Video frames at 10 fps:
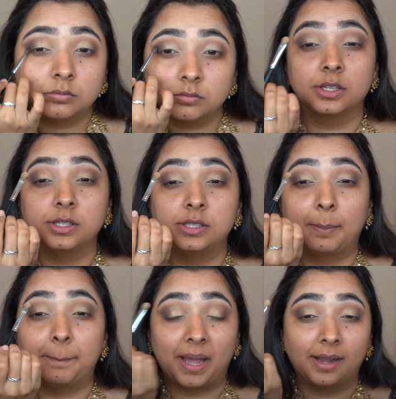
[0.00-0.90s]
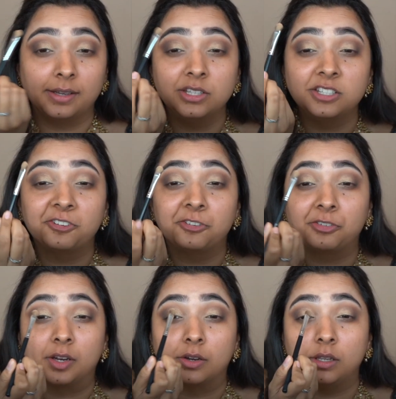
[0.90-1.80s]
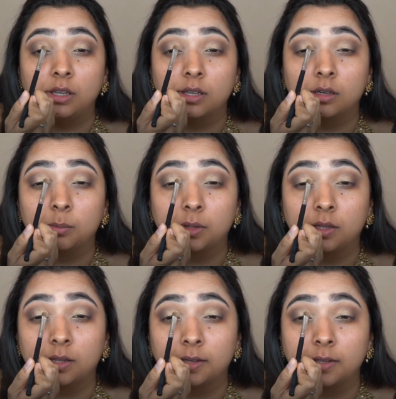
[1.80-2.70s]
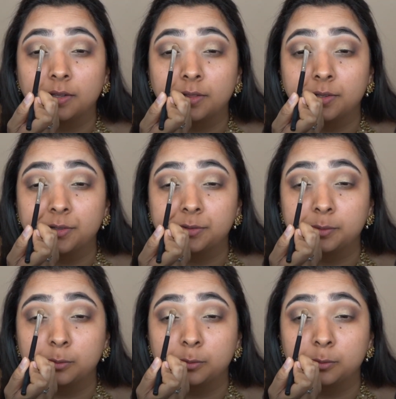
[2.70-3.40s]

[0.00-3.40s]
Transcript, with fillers: gonna dip back into Fairy and apply a little